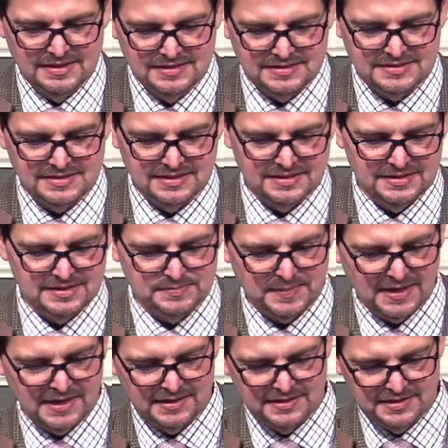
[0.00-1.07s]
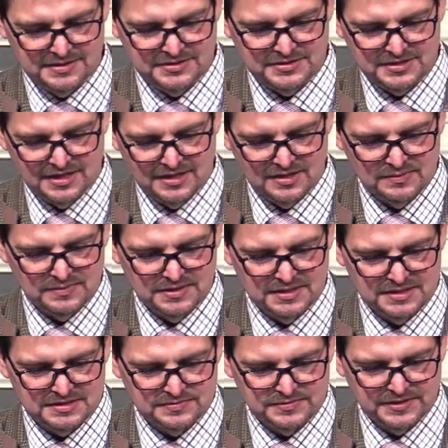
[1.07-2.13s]
Sin is bondage and the
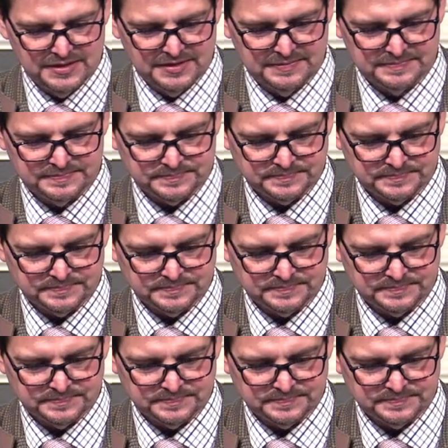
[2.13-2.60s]
word is freedom.